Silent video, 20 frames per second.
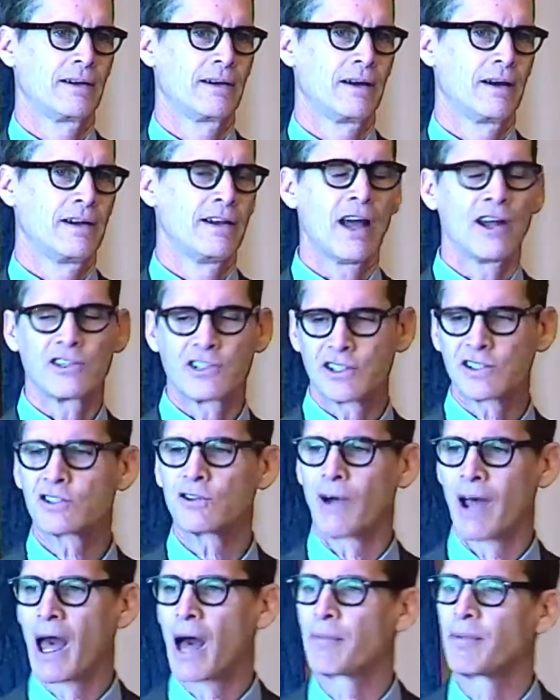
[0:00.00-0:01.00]
Now, it just so
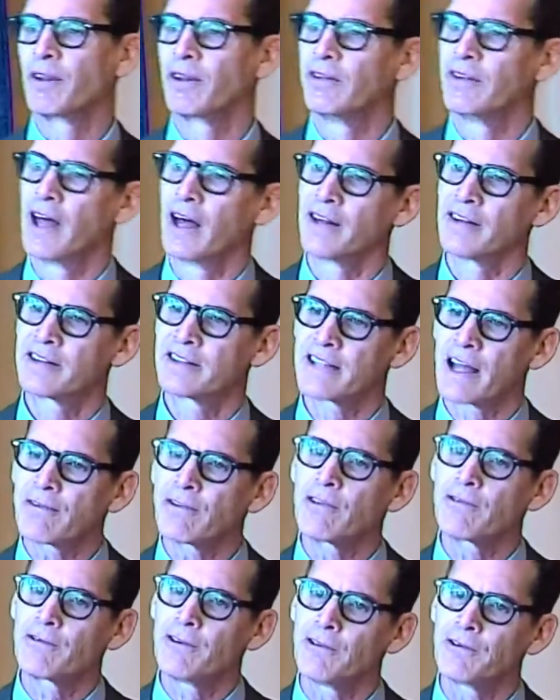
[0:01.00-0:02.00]
happened that
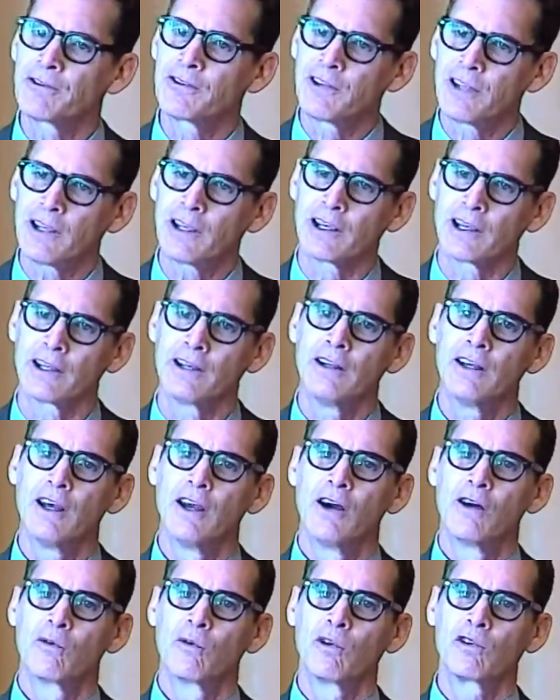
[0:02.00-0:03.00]
7:15
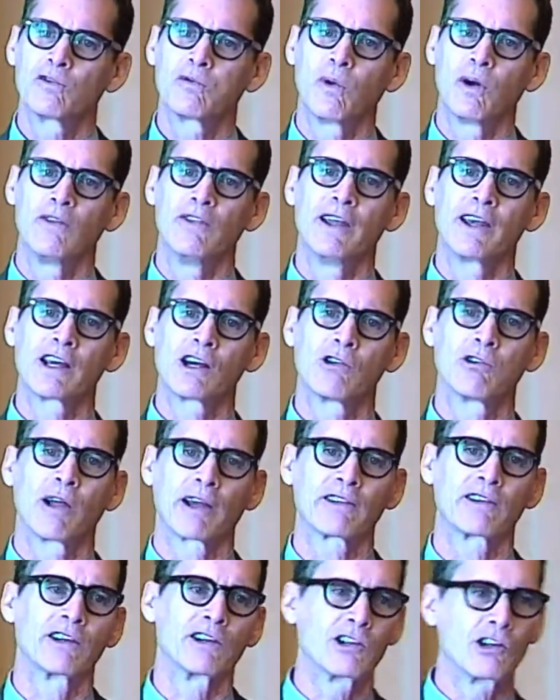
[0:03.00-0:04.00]
was when they
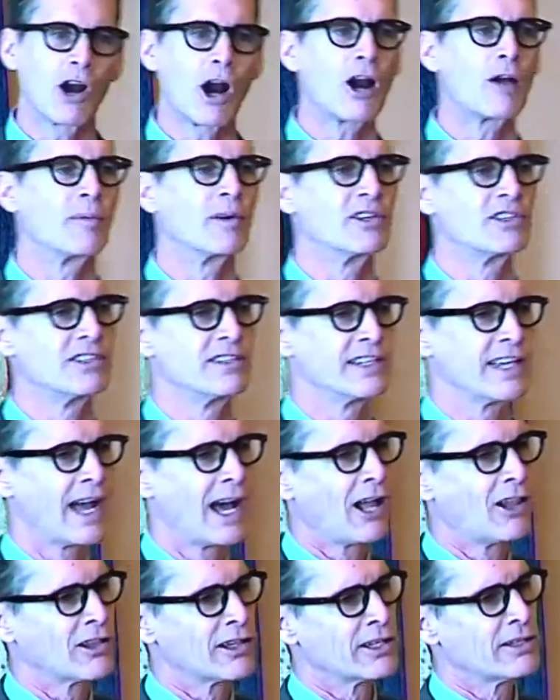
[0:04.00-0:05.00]
collected garbage in the
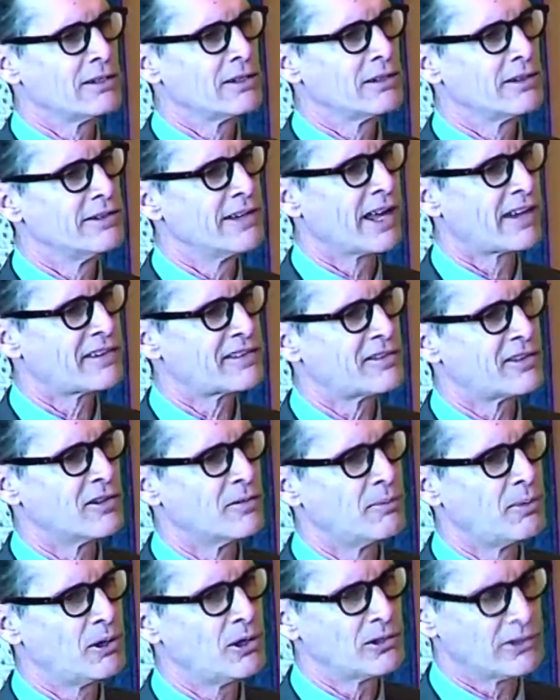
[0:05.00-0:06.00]
alley next to the
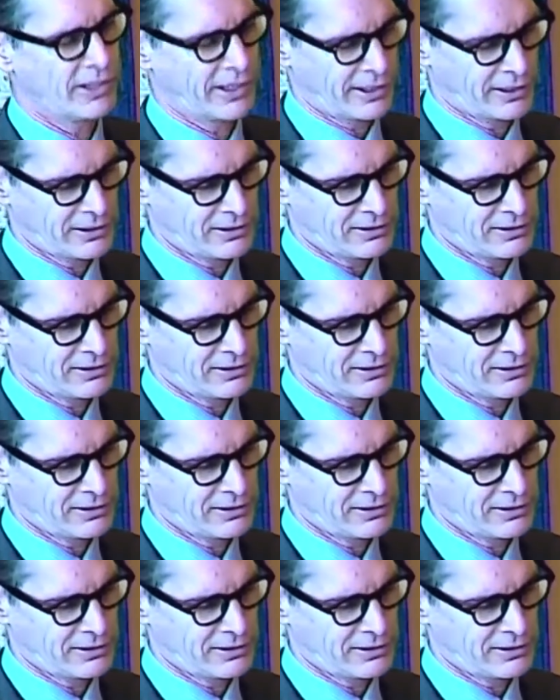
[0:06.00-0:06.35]
building.